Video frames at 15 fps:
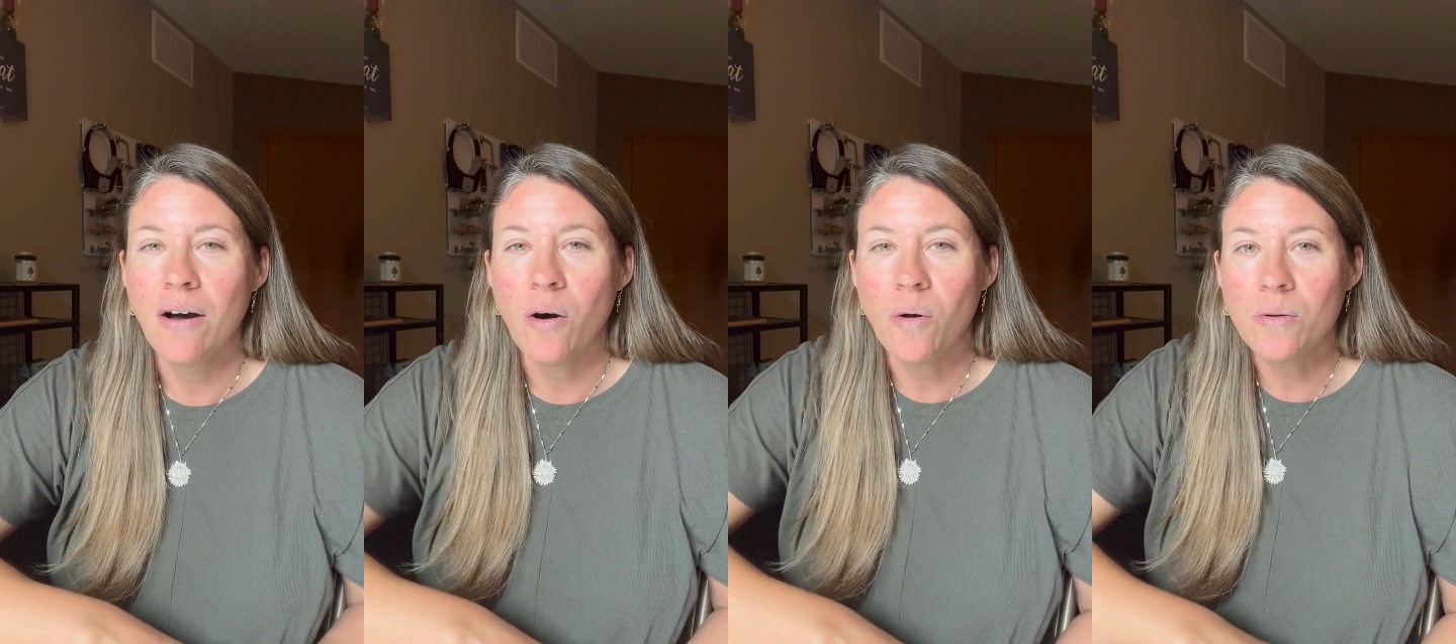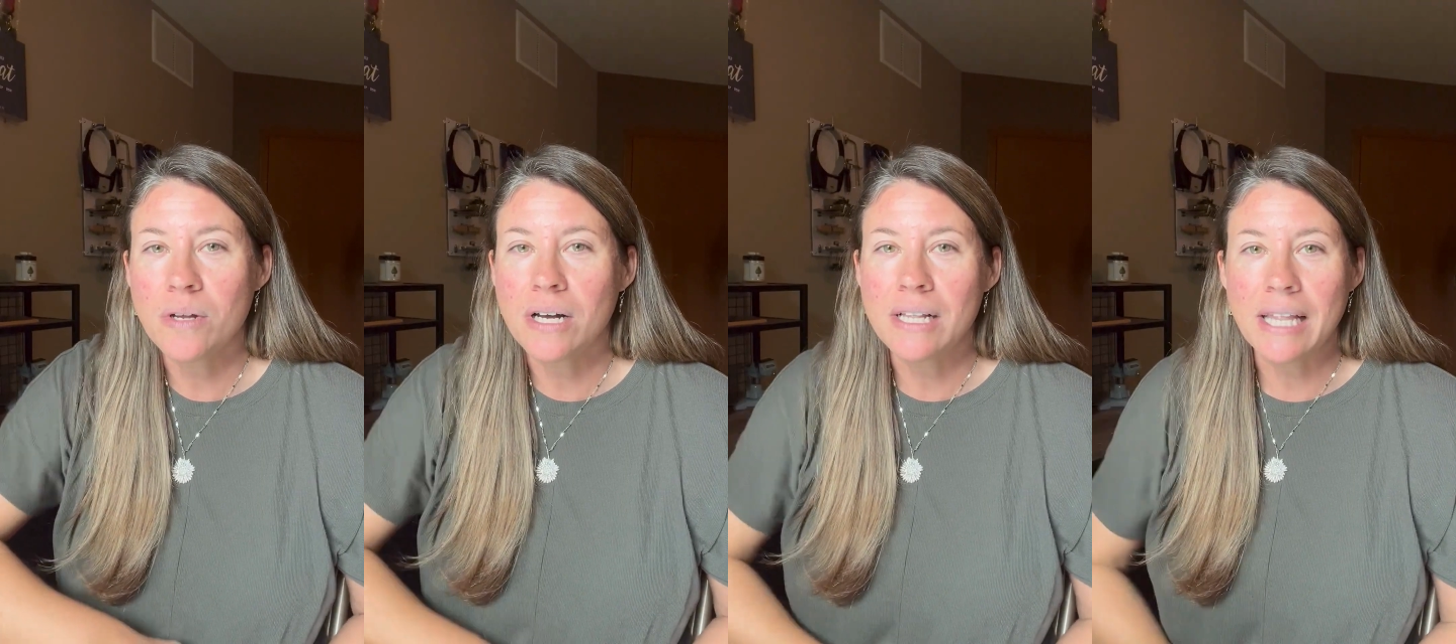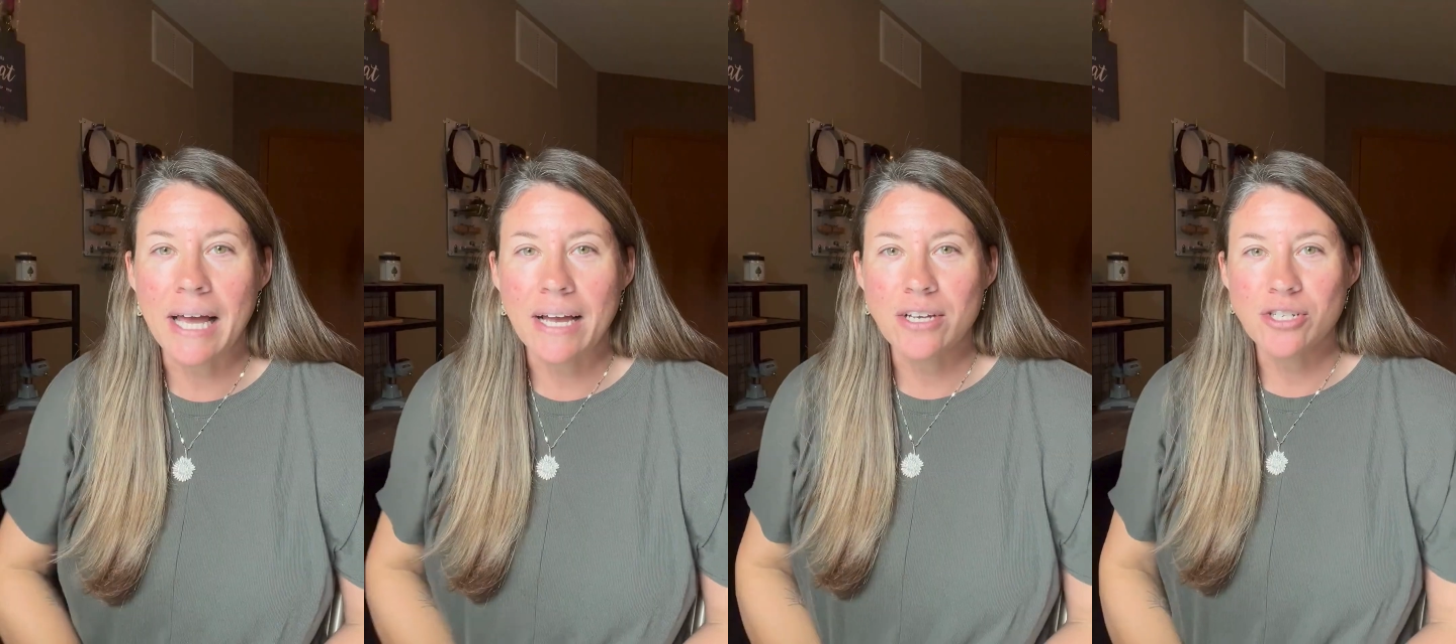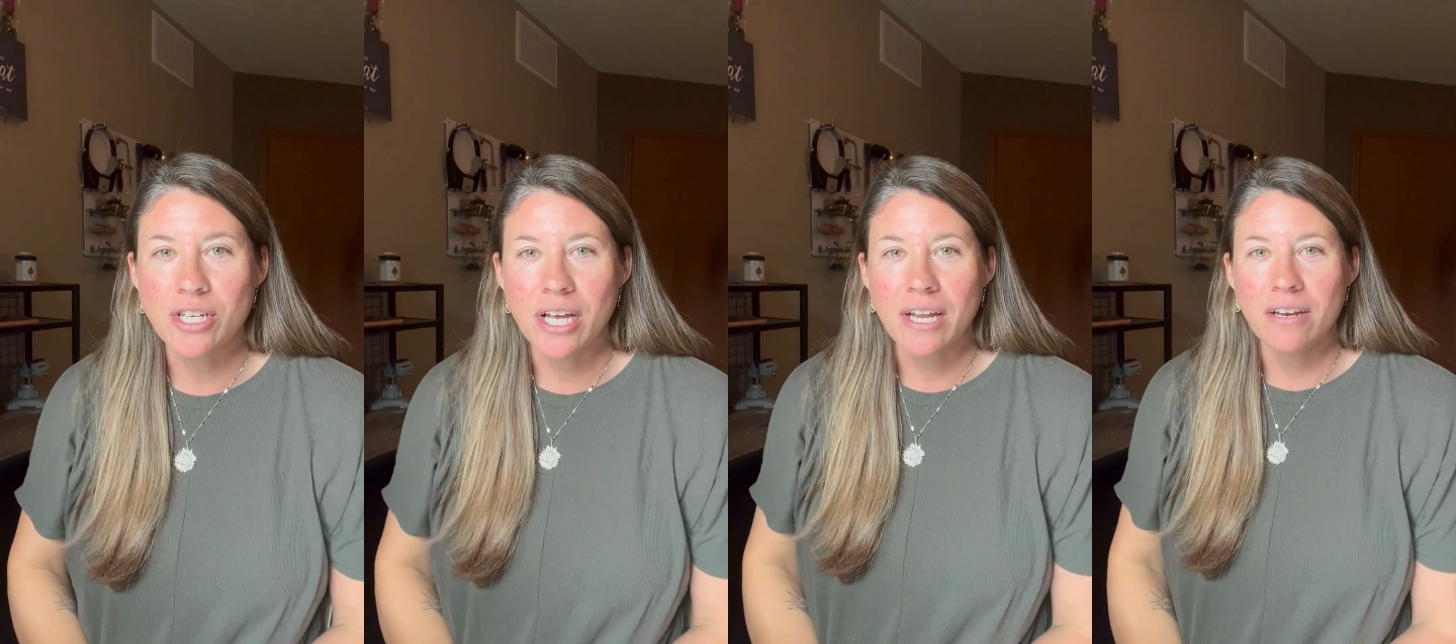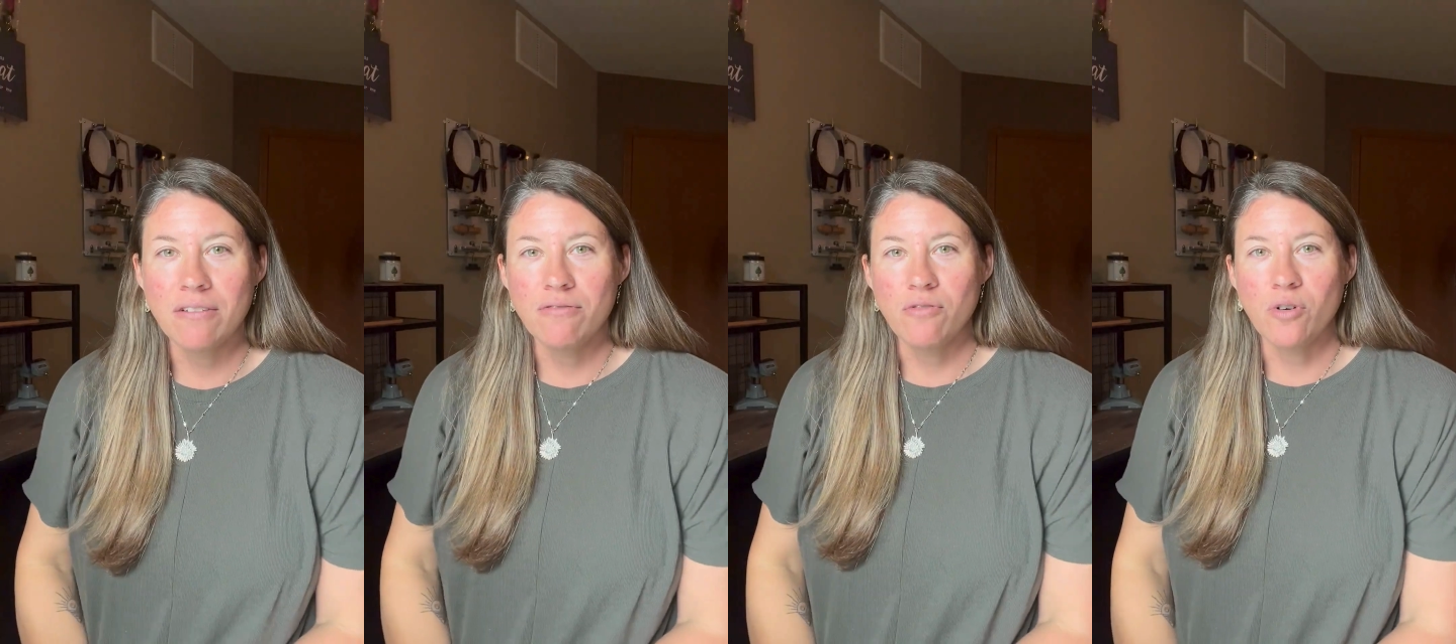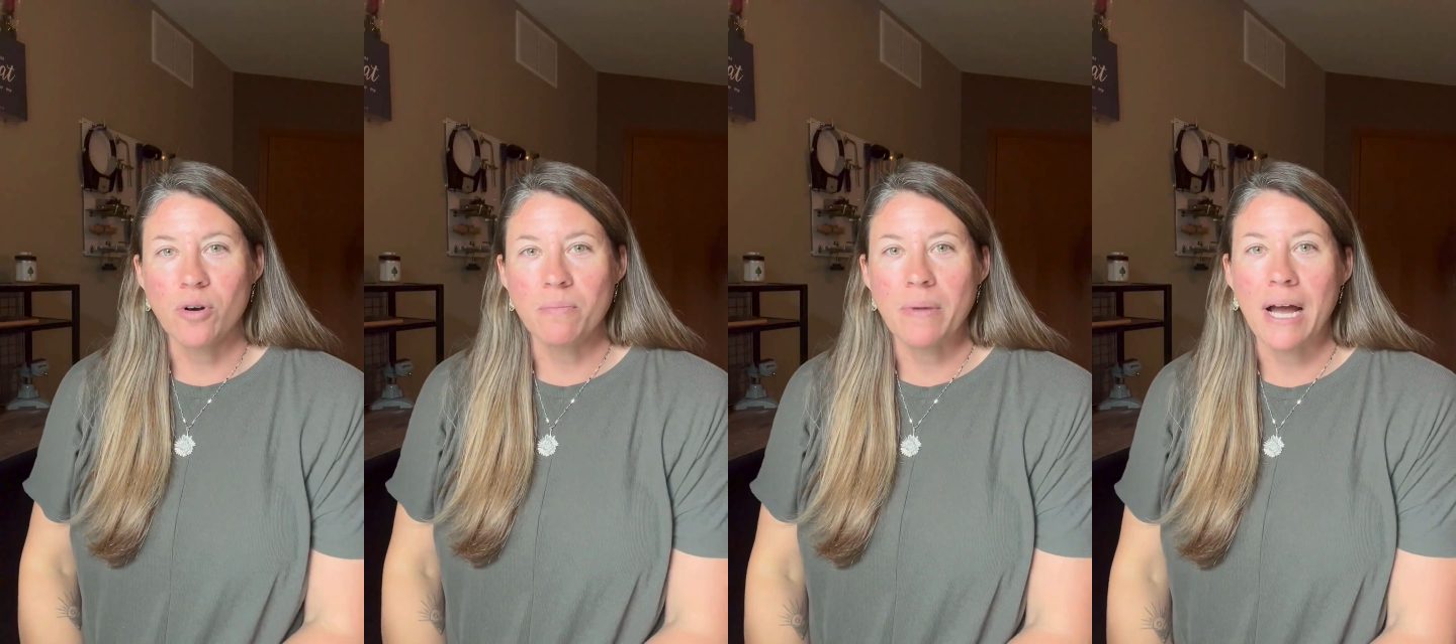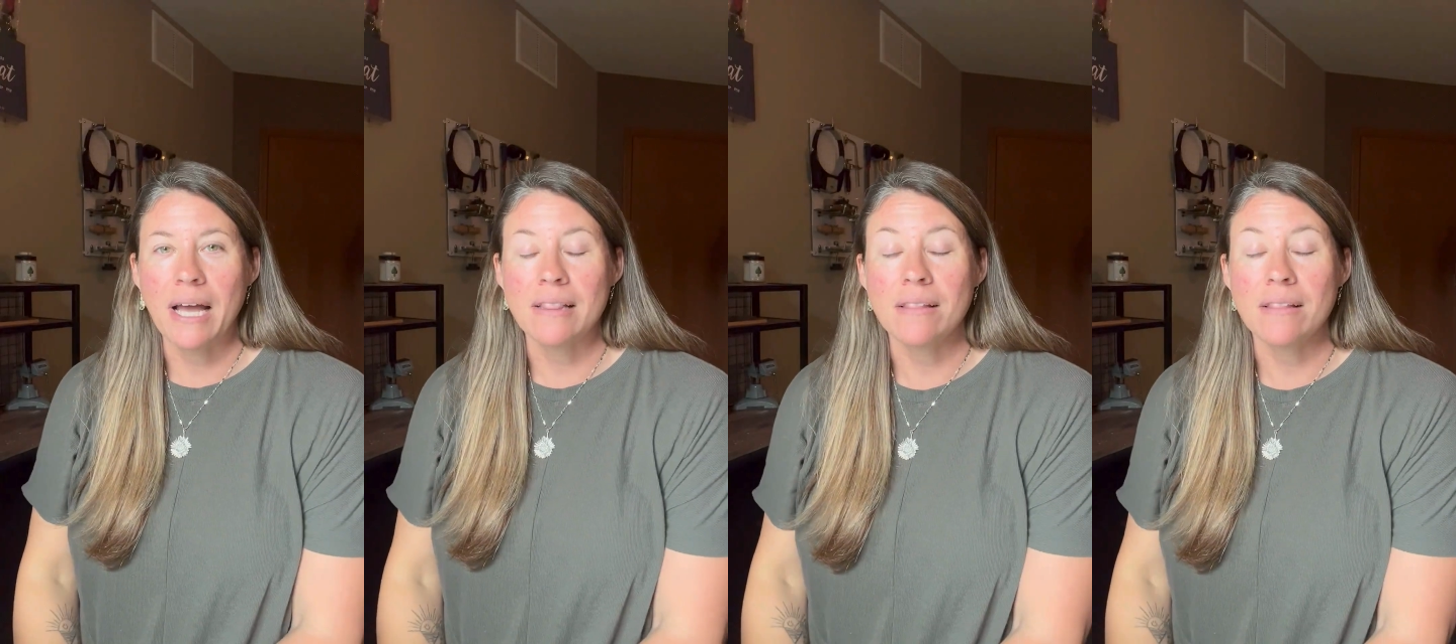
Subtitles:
old collection for my